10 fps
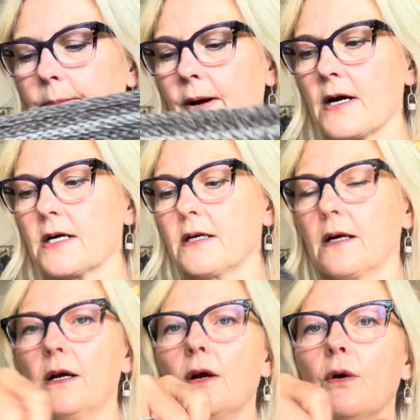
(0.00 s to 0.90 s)
part
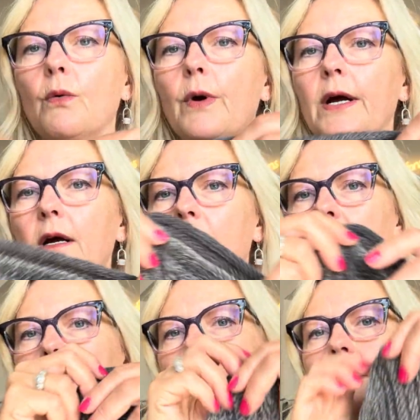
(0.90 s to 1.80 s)

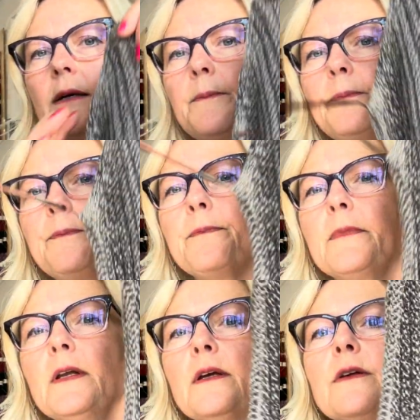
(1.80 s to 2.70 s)
where
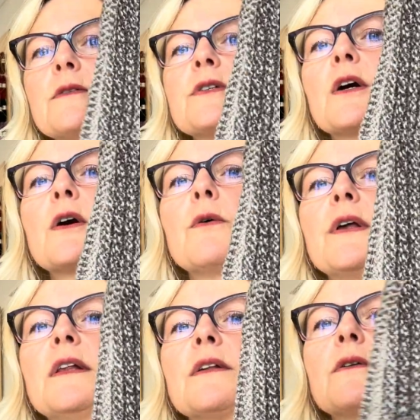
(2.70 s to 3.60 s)
you start going
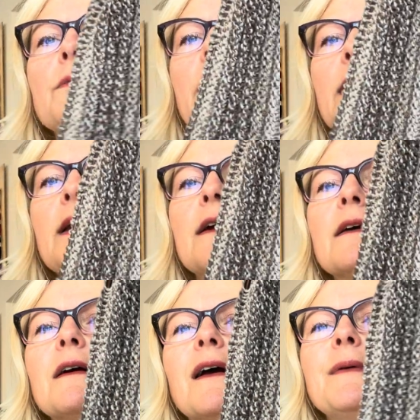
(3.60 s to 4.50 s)
the other way.
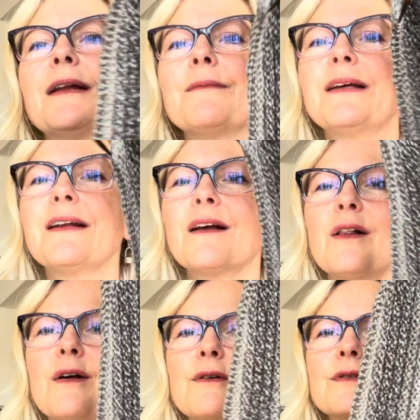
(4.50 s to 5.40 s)
I mean, I'm getting
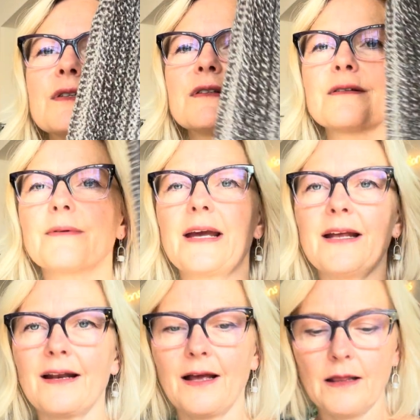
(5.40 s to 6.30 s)
close,
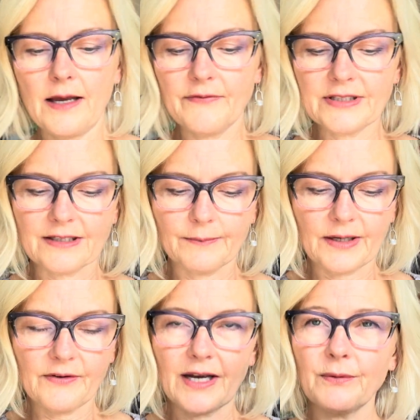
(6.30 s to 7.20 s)
right? I'll have it done by,
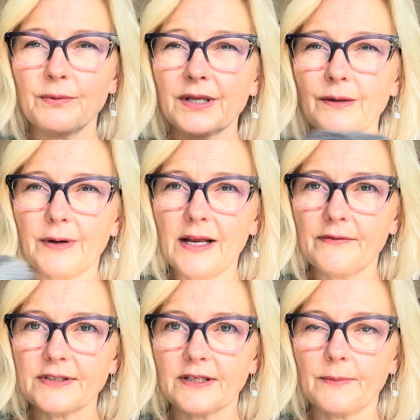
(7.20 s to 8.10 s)
I really want to have
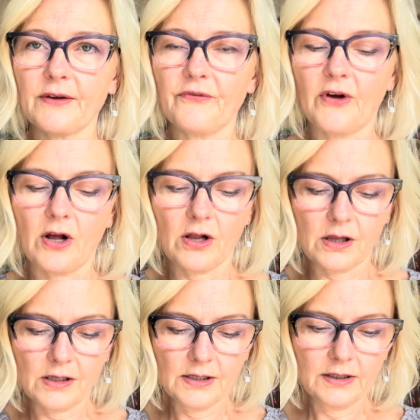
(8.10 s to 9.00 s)
it done by
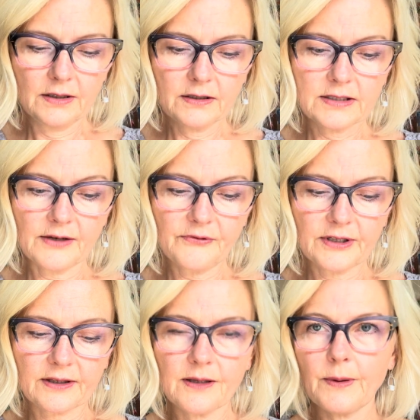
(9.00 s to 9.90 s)
fall,
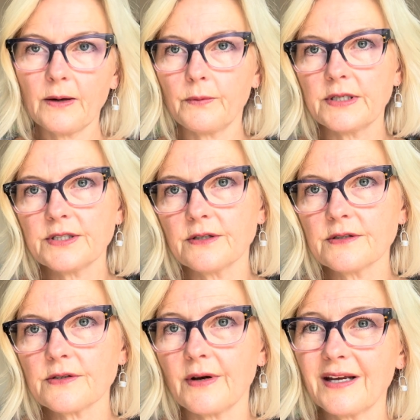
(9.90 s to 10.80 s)
definitely by winter,
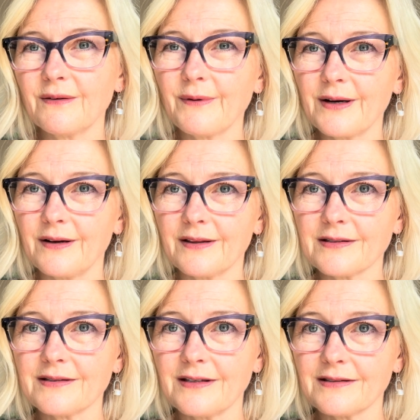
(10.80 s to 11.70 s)
so I can wear it this
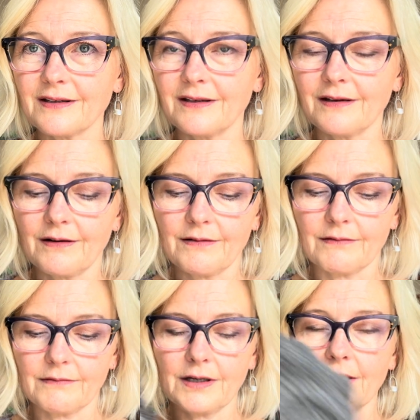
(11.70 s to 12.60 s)
season, or
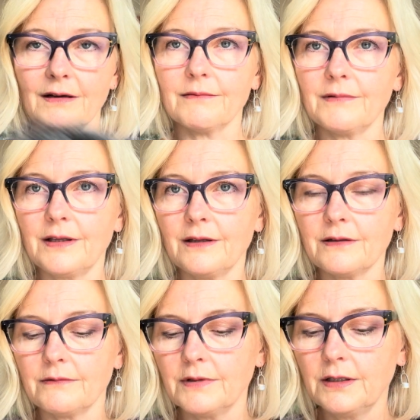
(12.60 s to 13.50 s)
yeah, in
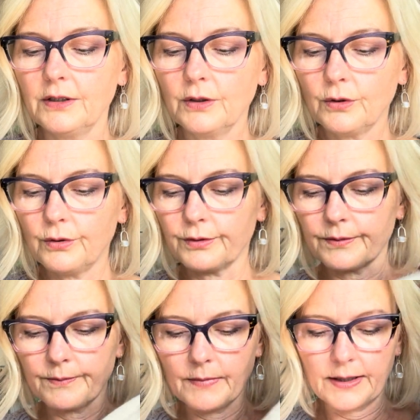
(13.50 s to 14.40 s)
the cooler
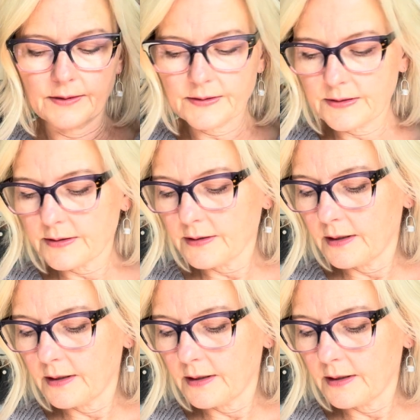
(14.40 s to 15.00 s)
months.